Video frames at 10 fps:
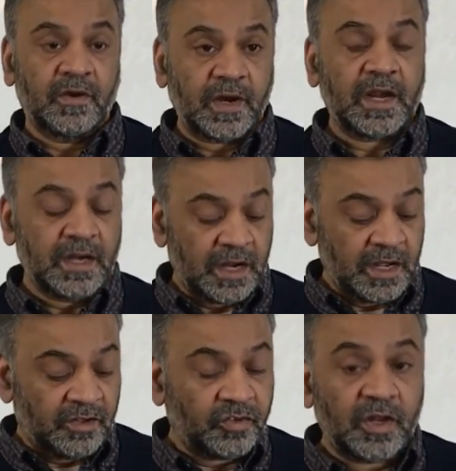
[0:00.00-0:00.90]
right?
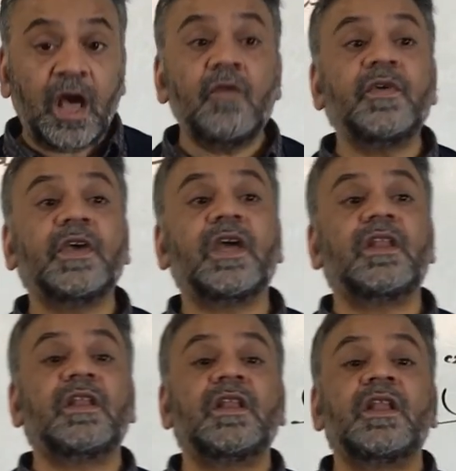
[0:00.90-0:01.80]
So, now we
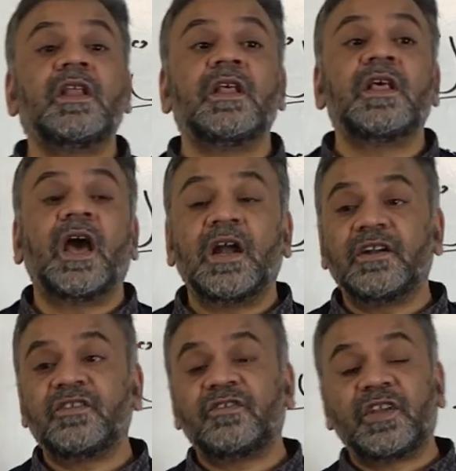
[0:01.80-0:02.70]
can
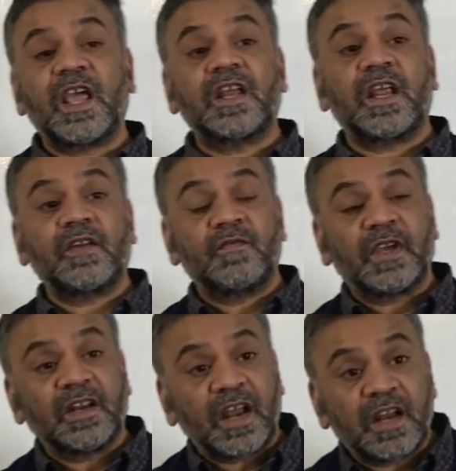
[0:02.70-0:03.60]
understand and we
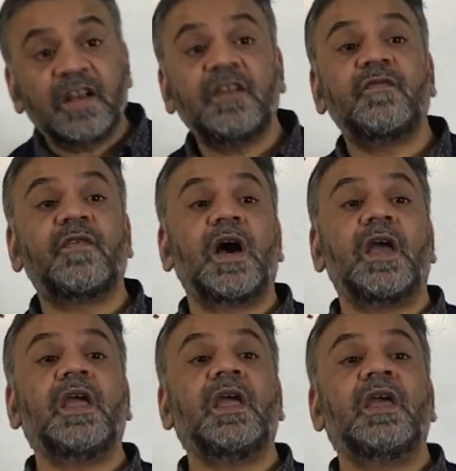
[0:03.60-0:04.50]
can
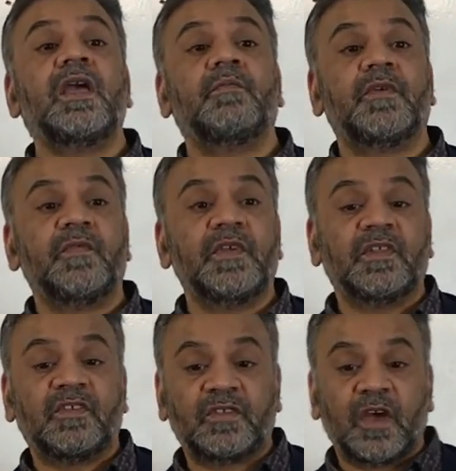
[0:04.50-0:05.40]
identify between
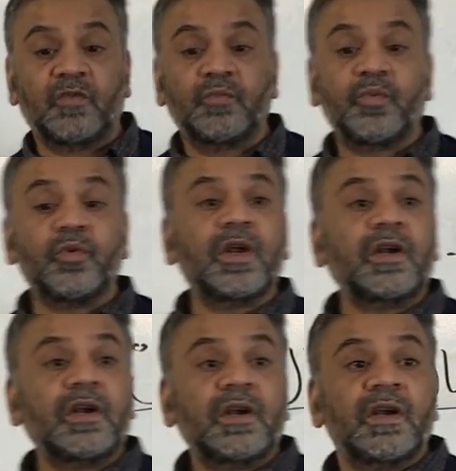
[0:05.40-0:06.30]
the sound
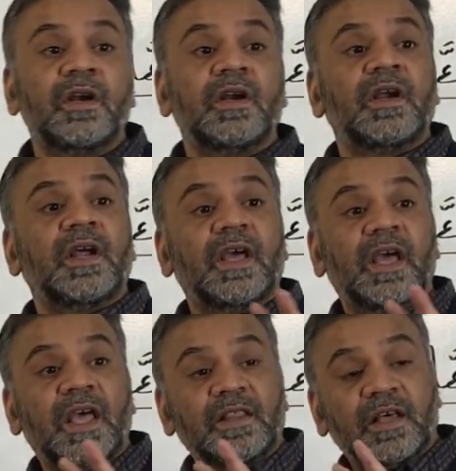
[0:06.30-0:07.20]
plural
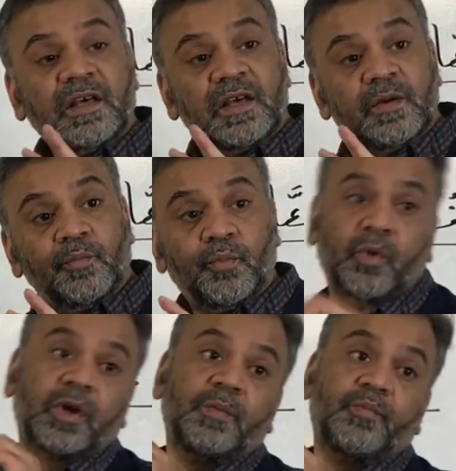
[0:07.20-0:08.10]
and the
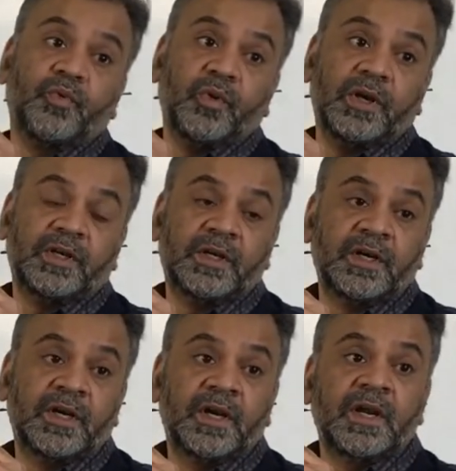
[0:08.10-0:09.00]
broken plural.
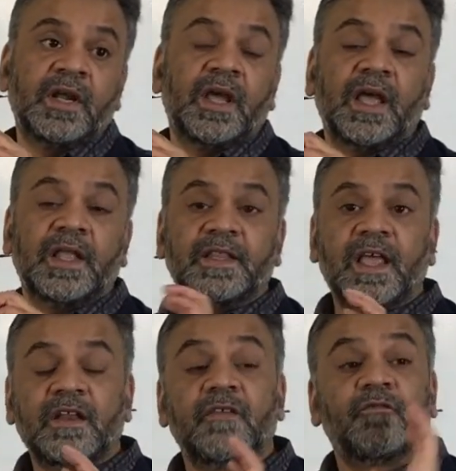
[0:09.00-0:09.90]
And
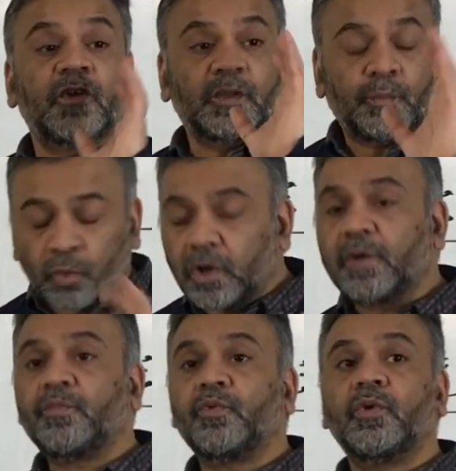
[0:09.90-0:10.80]
then for the
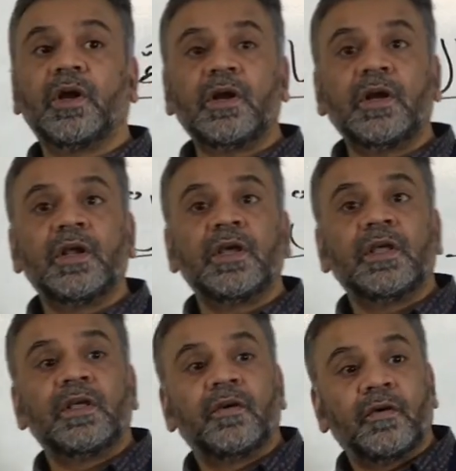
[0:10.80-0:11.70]
broken plural,
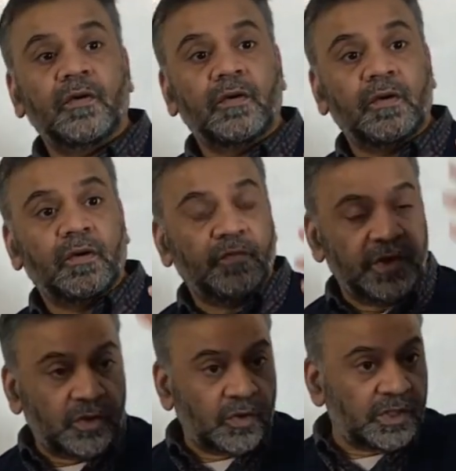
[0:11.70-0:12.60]

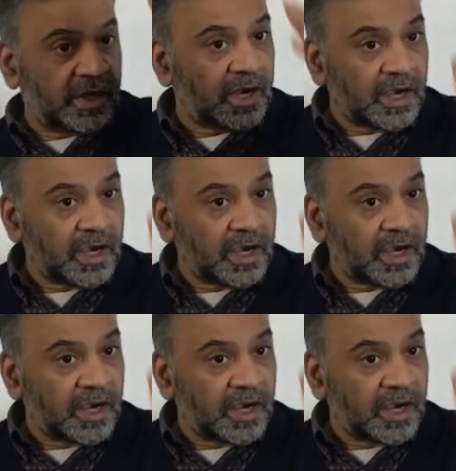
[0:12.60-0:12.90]
we know there